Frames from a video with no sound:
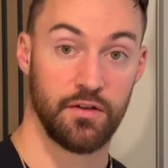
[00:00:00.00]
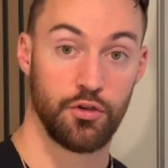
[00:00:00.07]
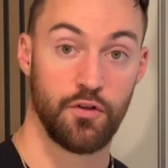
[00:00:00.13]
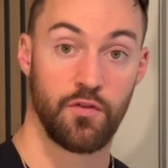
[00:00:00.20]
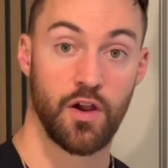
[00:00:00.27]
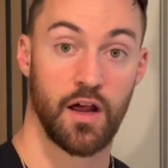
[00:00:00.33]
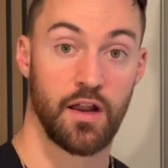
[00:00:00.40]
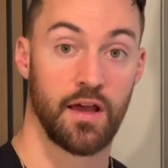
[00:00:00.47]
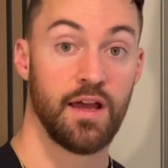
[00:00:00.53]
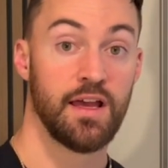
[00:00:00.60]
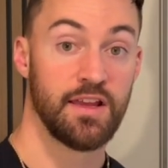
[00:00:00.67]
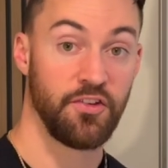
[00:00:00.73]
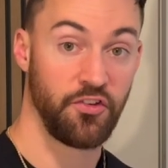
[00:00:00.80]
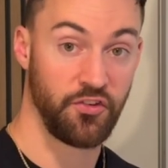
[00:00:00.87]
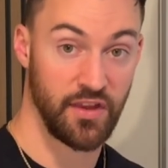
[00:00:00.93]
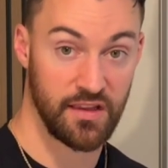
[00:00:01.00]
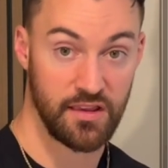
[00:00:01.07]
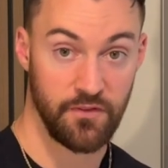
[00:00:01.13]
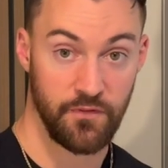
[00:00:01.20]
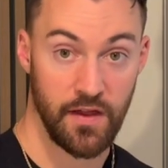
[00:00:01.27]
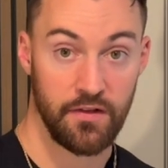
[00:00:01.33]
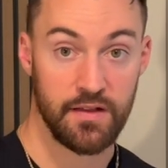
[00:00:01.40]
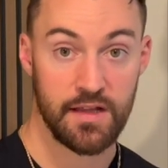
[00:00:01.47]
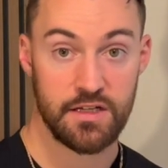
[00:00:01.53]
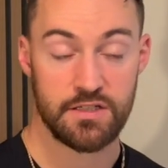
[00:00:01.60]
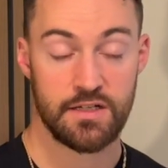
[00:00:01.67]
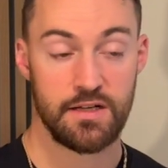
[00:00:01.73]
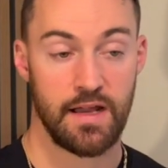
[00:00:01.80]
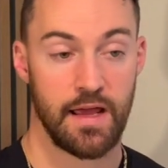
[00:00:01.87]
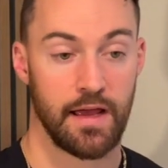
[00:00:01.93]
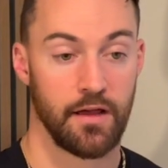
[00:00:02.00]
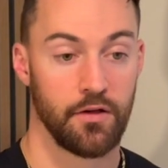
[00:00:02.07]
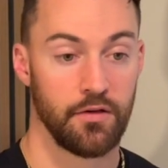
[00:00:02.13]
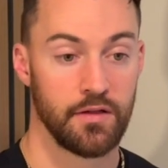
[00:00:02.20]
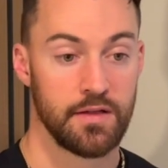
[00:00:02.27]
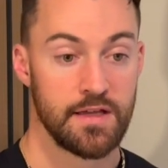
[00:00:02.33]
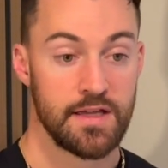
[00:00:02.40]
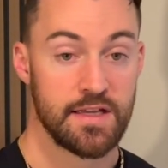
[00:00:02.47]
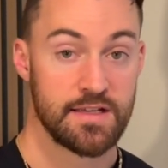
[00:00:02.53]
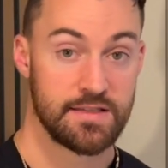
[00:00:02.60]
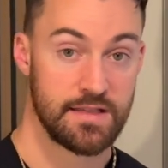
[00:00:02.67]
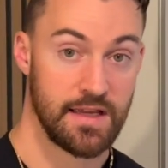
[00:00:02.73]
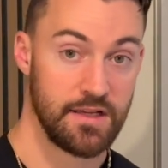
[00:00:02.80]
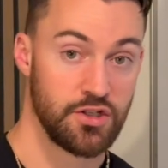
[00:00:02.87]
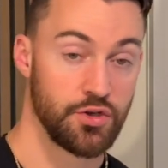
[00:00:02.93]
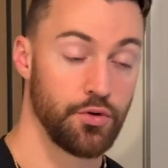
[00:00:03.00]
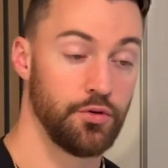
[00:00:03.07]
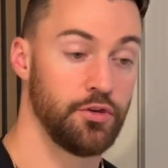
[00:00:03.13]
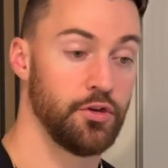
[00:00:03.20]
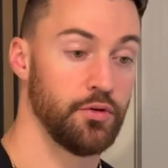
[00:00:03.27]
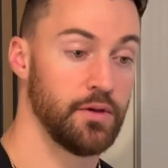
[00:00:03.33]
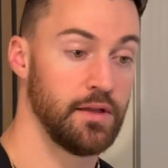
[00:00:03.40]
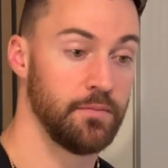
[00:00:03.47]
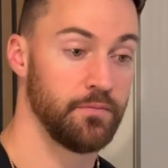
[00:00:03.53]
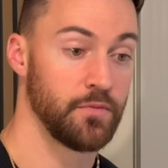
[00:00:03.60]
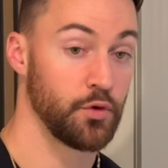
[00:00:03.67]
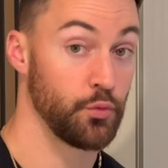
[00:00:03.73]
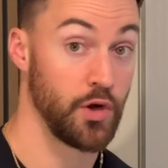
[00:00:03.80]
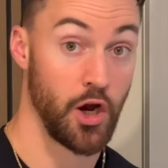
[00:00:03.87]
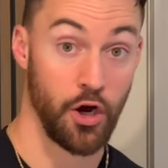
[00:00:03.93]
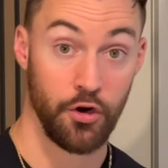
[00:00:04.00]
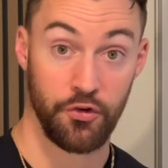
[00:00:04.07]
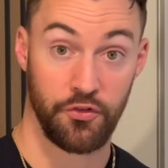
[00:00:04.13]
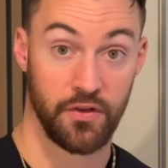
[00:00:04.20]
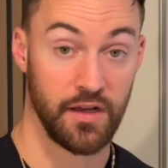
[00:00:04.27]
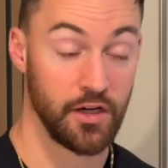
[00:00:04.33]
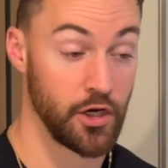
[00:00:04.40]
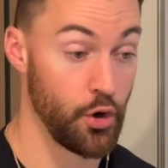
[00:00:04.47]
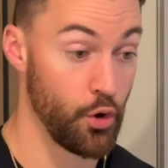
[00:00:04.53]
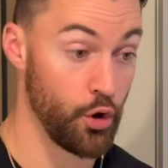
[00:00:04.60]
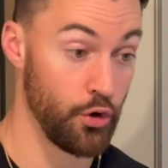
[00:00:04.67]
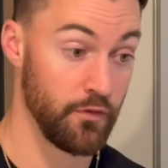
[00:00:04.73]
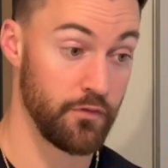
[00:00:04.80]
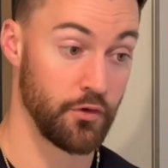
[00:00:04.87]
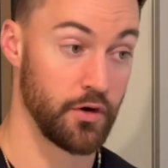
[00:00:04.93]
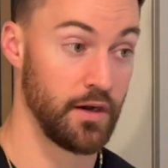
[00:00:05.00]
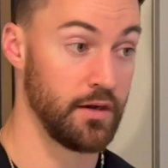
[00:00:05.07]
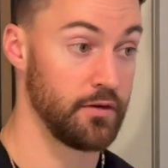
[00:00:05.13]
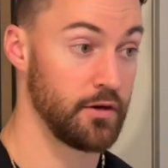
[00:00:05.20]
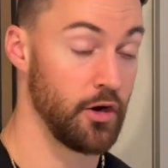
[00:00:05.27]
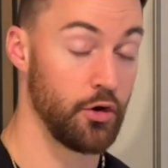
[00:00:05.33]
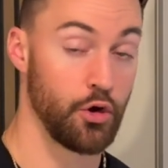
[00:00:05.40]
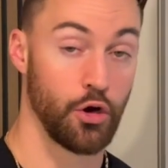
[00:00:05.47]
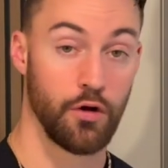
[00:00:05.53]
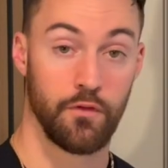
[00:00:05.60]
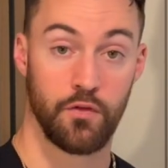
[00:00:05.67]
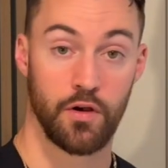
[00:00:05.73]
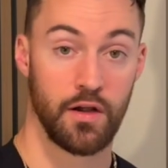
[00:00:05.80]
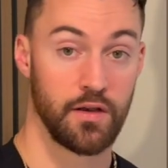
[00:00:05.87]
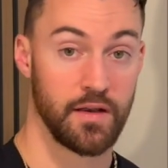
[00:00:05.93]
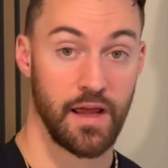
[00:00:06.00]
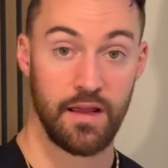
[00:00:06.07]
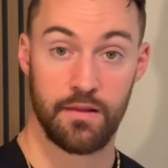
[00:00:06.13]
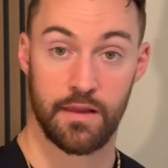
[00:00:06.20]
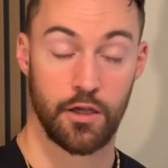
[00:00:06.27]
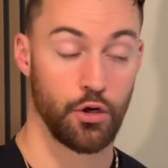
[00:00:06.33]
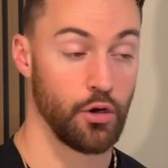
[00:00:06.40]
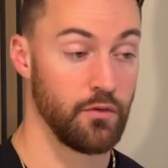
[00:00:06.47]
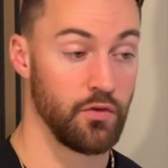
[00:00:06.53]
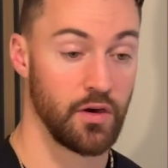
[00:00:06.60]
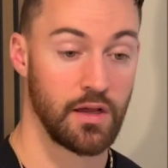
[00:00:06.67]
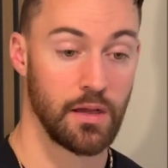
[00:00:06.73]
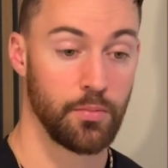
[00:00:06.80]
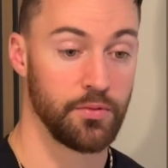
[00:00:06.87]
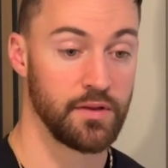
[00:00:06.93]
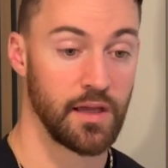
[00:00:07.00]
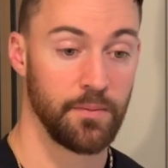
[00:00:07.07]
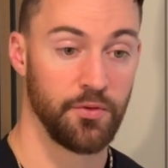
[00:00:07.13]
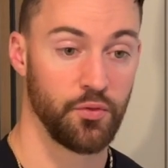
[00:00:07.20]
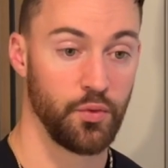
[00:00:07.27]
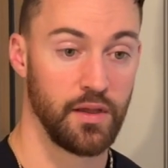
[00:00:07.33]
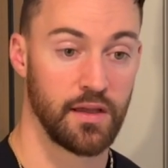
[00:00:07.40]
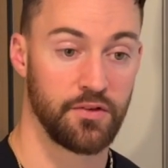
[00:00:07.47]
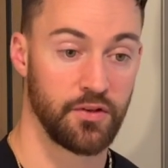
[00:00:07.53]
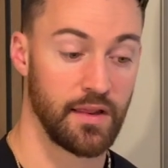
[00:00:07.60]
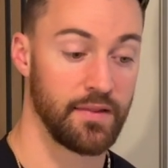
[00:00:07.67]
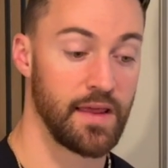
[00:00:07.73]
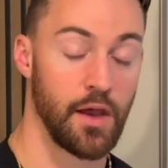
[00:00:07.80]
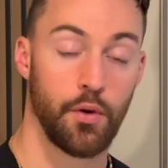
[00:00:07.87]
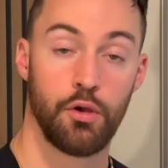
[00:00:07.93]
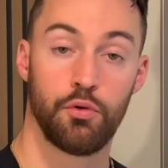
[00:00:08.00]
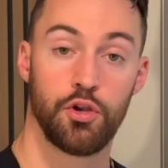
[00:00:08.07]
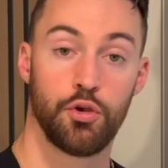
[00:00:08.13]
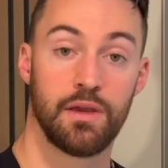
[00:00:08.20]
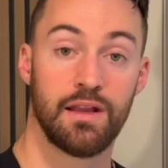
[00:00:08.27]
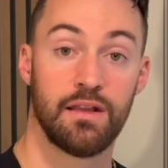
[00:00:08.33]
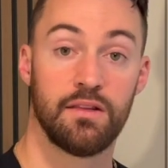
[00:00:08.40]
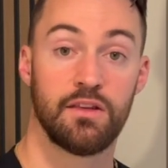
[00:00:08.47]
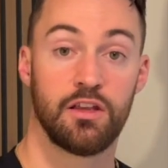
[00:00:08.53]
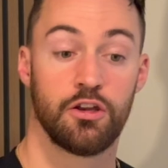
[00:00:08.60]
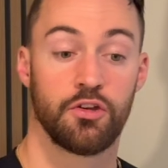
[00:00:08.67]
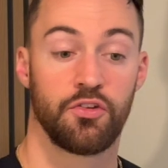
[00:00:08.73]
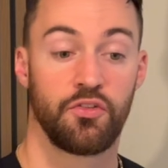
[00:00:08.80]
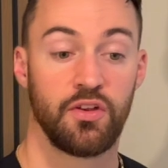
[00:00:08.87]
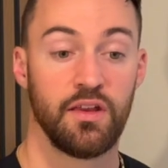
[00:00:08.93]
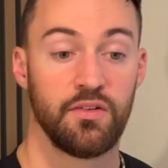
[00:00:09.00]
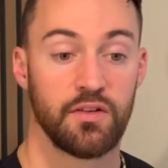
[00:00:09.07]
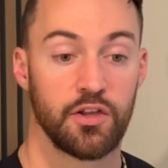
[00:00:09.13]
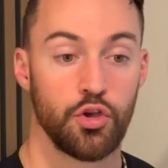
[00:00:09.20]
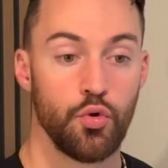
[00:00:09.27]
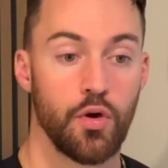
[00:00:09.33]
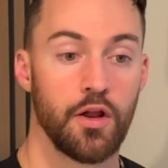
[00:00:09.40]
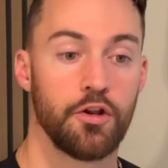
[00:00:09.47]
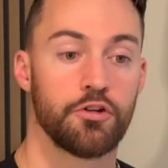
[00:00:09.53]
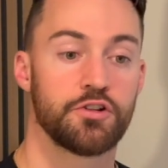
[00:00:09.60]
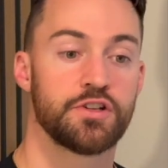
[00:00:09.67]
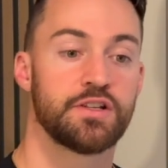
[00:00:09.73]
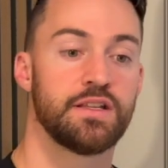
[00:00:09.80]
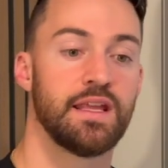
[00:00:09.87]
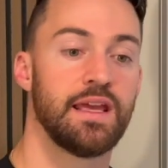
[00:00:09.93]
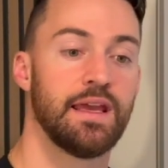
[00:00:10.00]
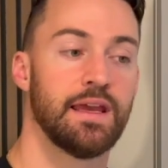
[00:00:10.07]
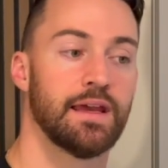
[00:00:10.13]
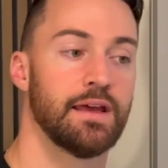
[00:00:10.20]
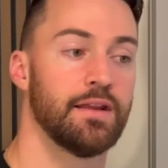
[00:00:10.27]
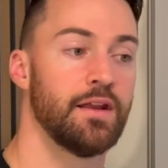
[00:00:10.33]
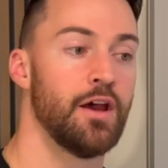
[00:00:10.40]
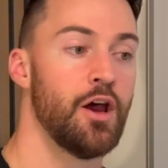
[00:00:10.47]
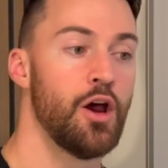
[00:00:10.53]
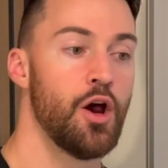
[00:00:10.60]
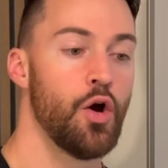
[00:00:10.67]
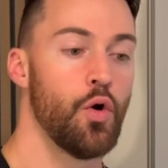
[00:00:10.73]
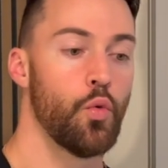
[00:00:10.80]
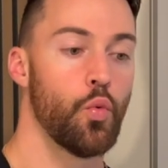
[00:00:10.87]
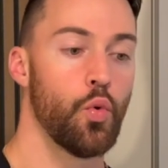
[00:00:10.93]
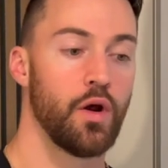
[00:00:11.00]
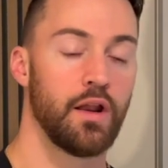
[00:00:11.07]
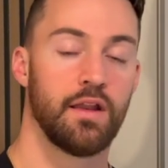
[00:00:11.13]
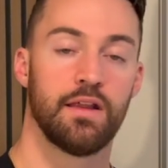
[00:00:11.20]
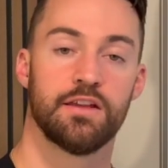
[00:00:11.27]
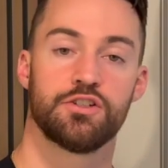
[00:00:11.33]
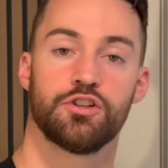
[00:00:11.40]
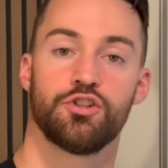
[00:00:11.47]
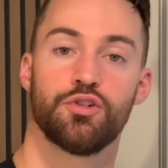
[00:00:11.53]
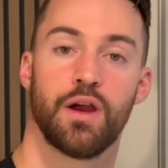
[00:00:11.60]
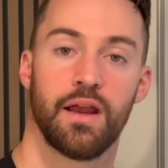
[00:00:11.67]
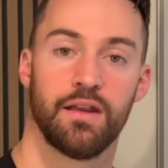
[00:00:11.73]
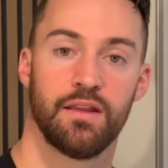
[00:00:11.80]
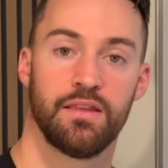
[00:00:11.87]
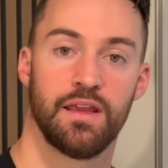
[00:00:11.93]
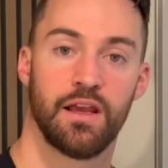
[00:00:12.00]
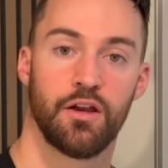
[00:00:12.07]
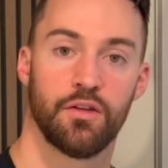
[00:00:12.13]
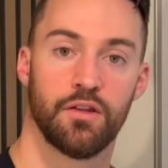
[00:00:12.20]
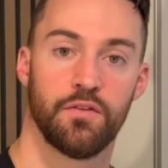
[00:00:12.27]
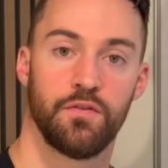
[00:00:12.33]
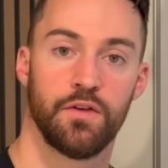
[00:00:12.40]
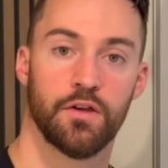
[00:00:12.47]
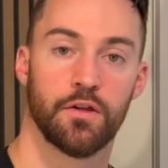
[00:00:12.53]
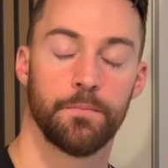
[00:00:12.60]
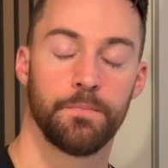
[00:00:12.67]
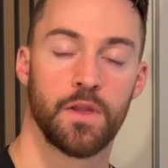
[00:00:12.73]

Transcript: You've got to set the foundation now, stay true to it, rehearse it, go over it. Go over it nightly, go over it a couple times a week. So that way, when you get into your season, you understand what it is you're trying to think on the field.